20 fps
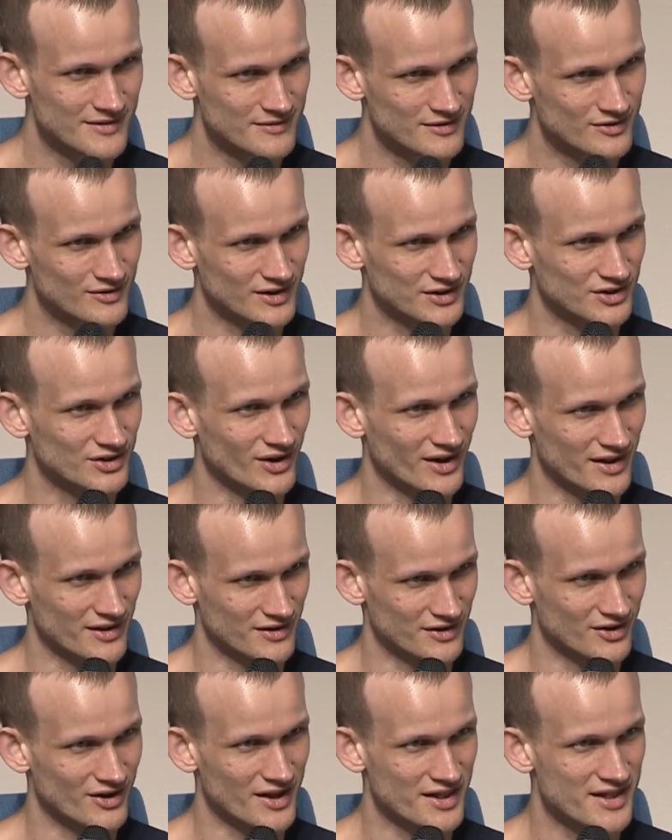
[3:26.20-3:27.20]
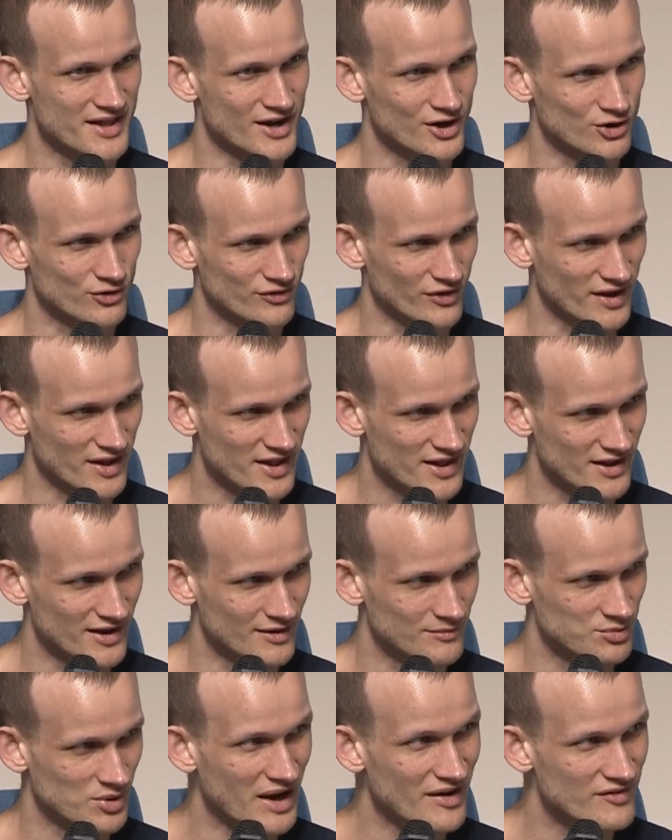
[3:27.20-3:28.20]
not sacrifice
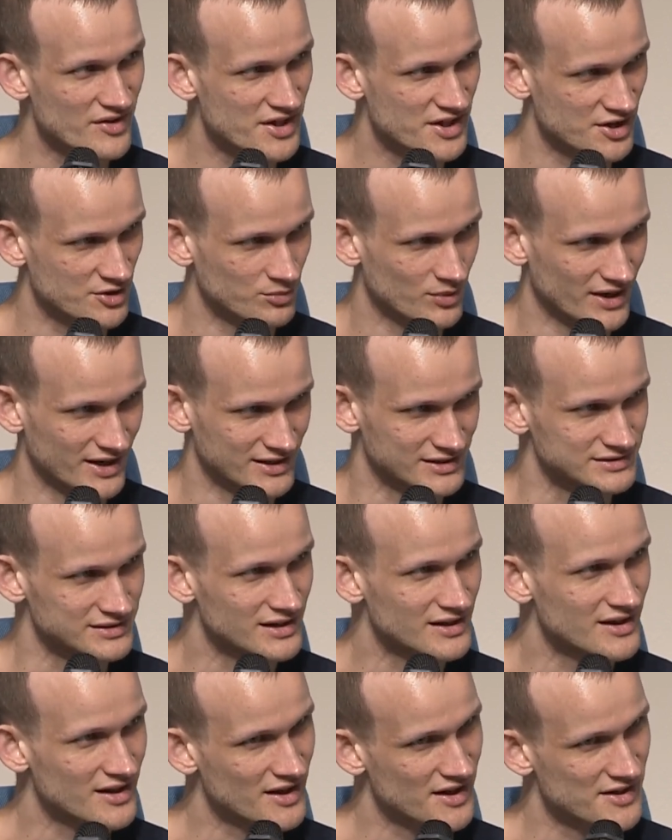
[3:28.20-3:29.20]
privacy while